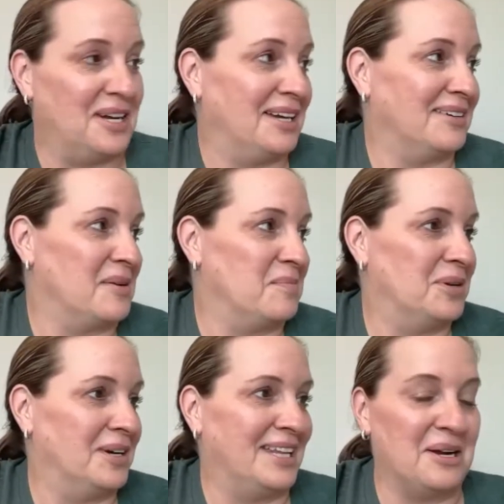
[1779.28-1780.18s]
I, I'm
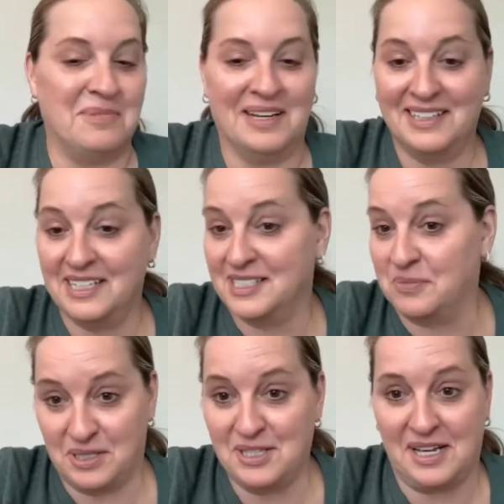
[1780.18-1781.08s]
putting that on my list,
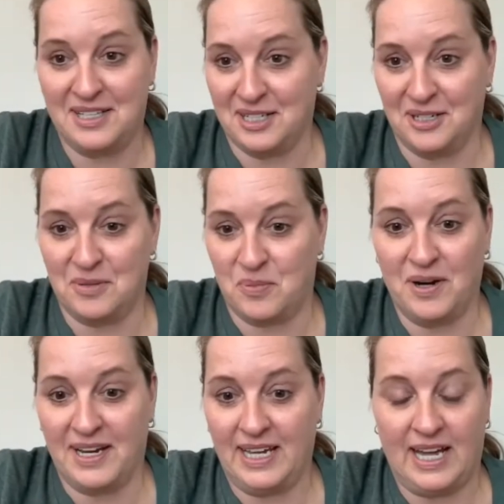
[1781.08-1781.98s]
but it, it's a good
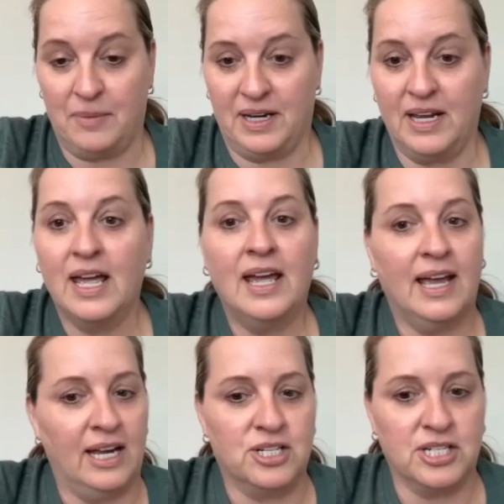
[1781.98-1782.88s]
point. Yeah. I mean,
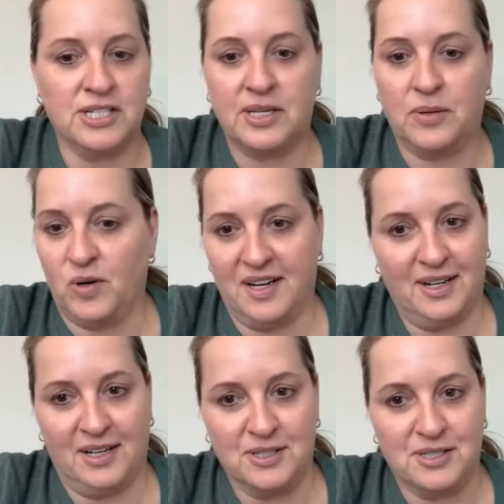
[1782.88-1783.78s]
And she's
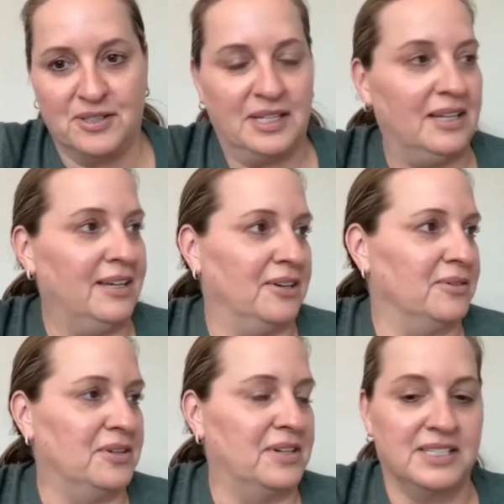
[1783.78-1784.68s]
someone also that, you
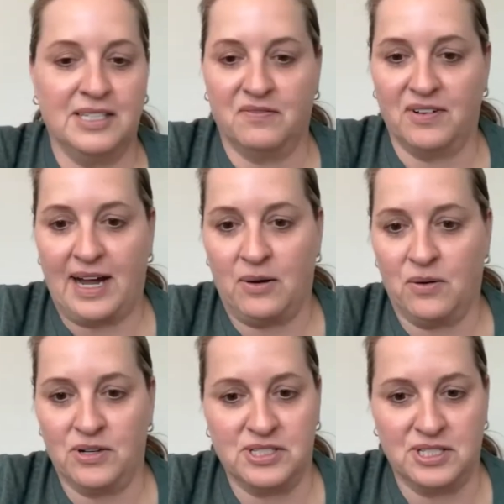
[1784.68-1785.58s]
know, you can sit for
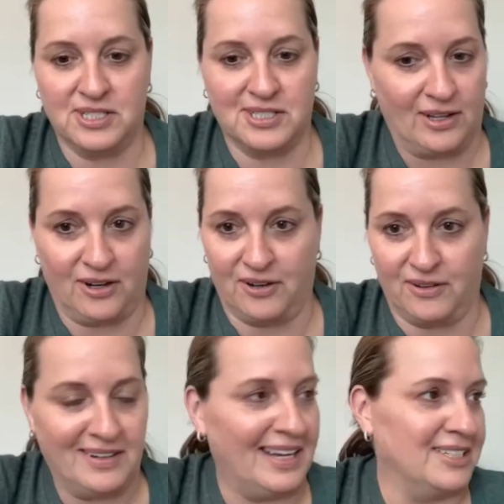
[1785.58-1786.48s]
hours and just
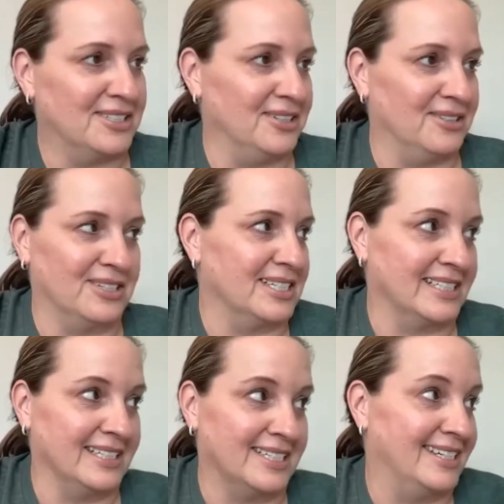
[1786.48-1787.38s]
learn as you're
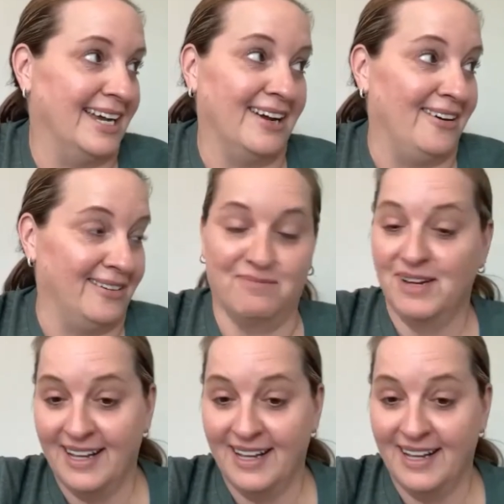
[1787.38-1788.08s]
just listening right. on